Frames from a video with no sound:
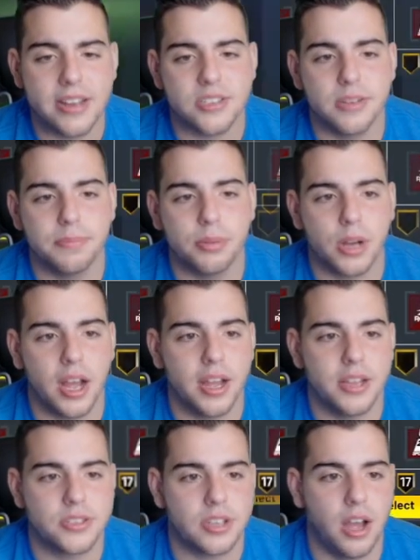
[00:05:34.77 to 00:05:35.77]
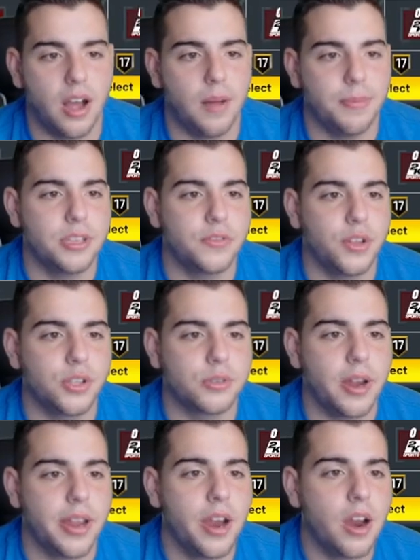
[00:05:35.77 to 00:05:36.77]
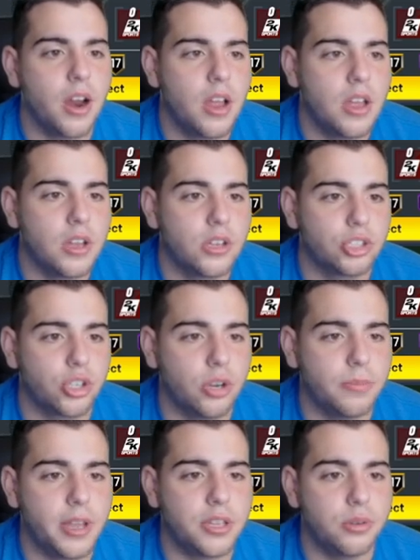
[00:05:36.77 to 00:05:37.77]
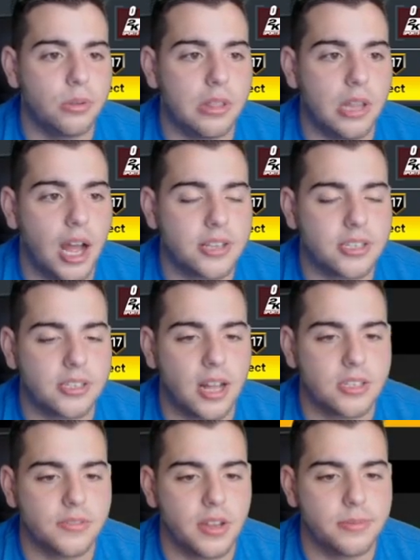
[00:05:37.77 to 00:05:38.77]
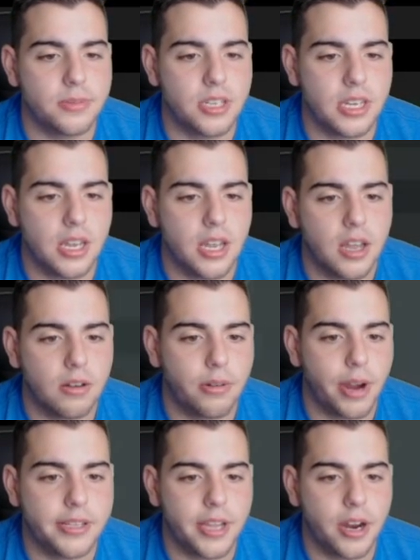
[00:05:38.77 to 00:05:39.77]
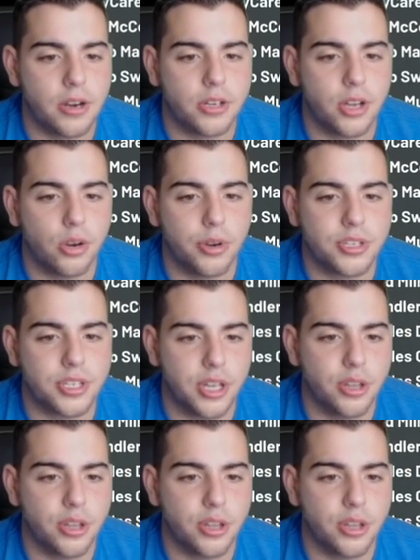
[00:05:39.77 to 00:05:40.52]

simple, guys. Um, this filter right here, should make you lots and lots of MT Right there, Doug Christie.